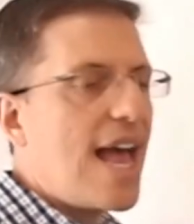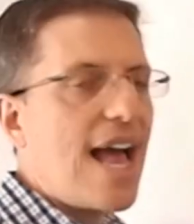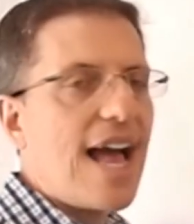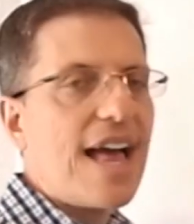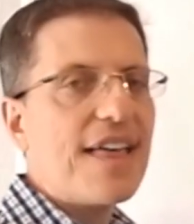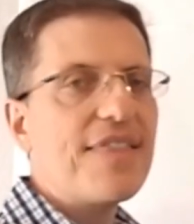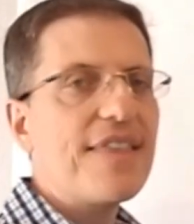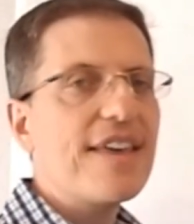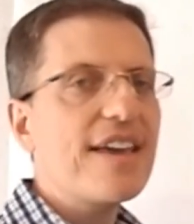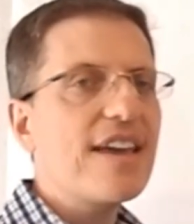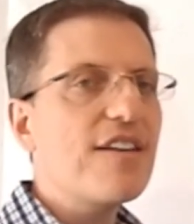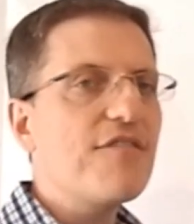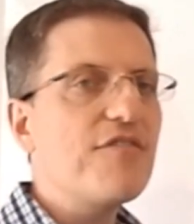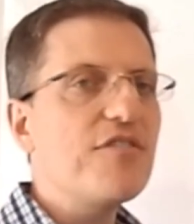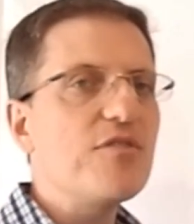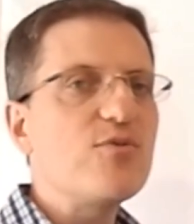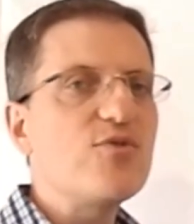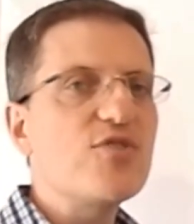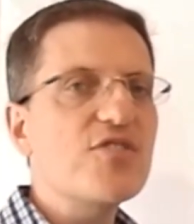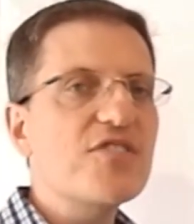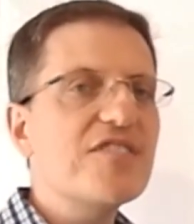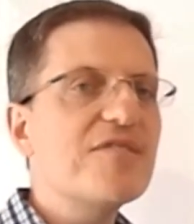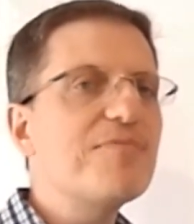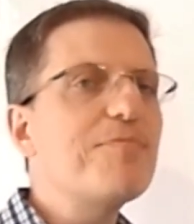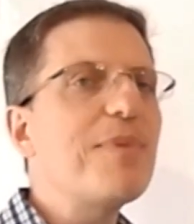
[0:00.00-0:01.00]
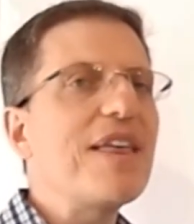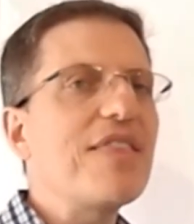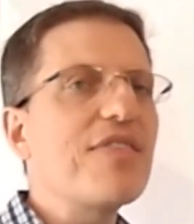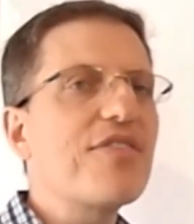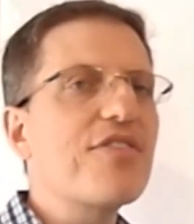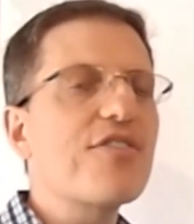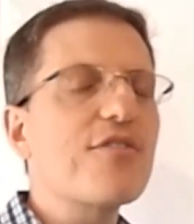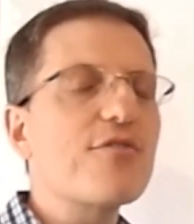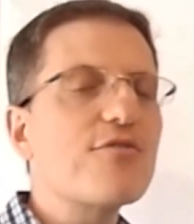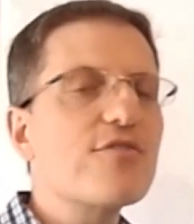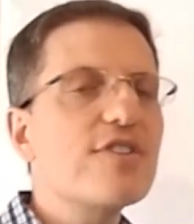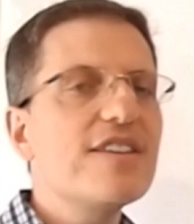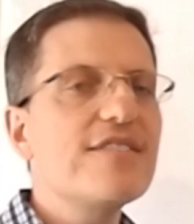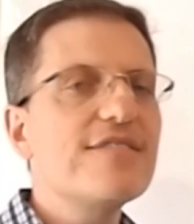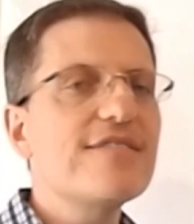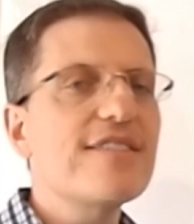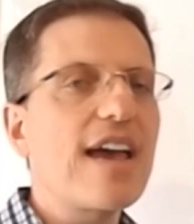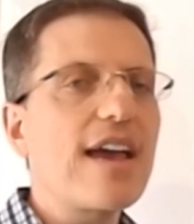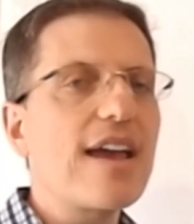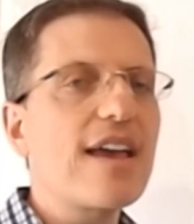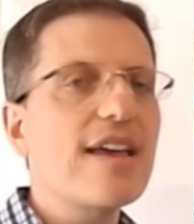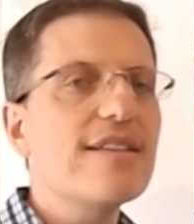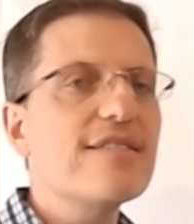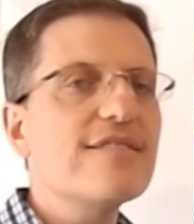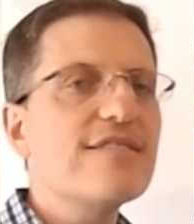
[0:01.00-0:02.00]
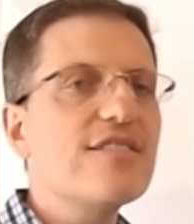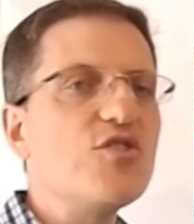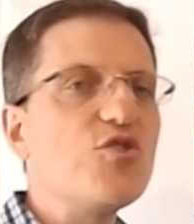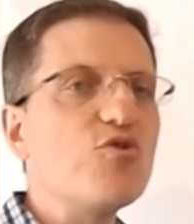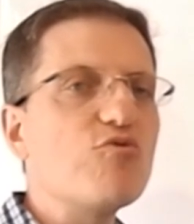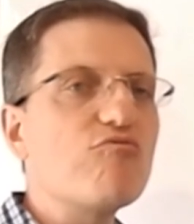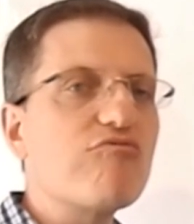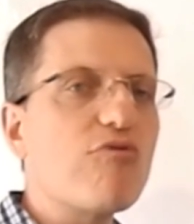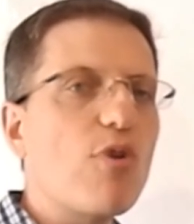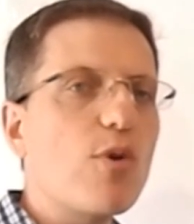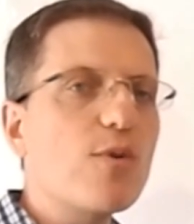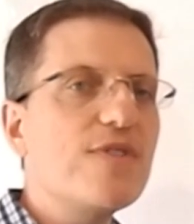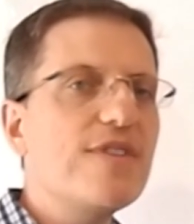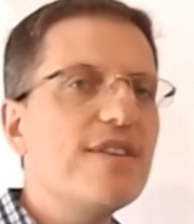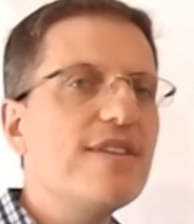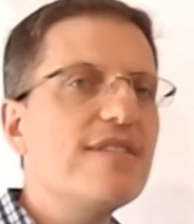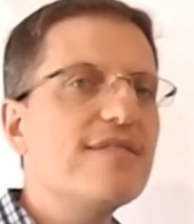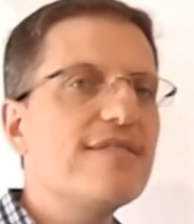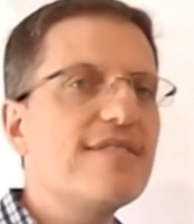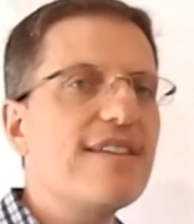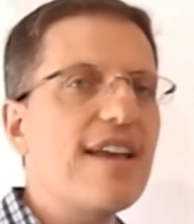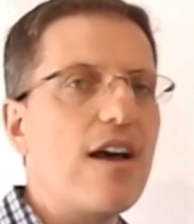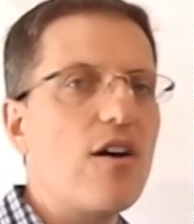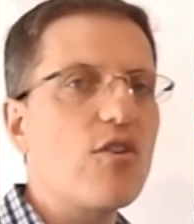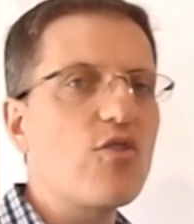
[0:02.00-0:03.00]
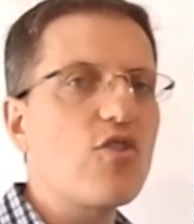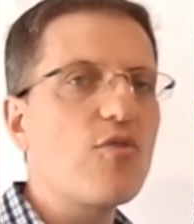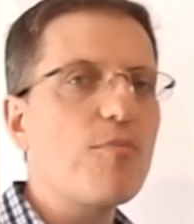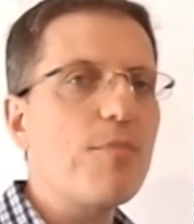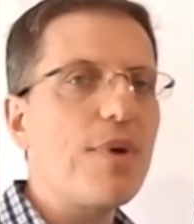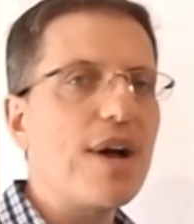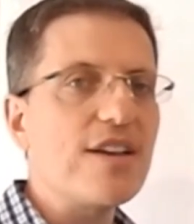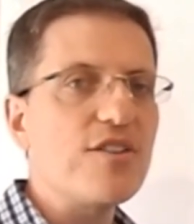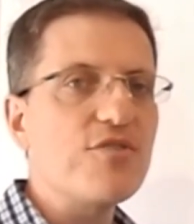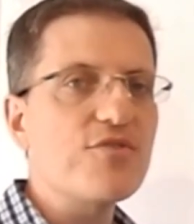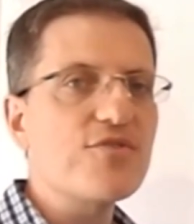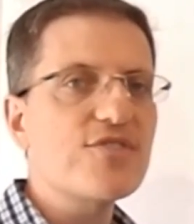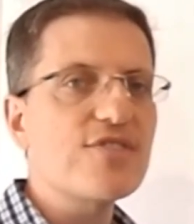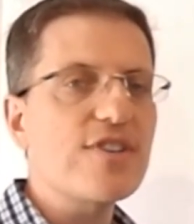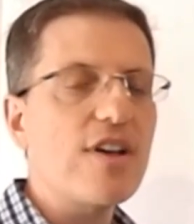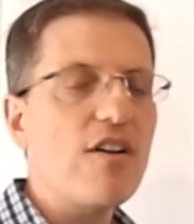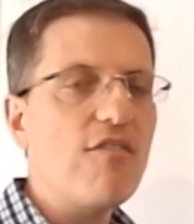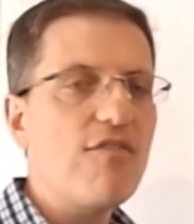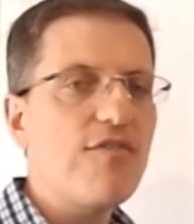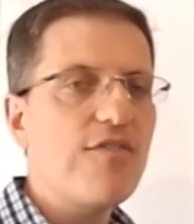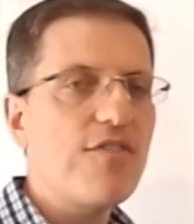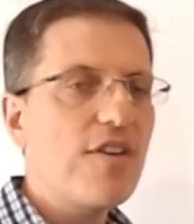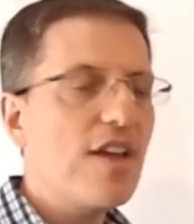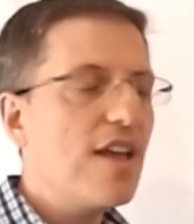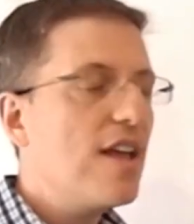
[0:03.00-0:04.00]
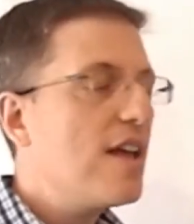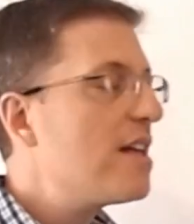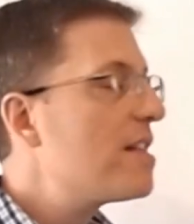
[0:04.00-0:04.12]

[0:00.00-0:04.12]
I think if you just spent 30 seconds and you wrote these down by yourself,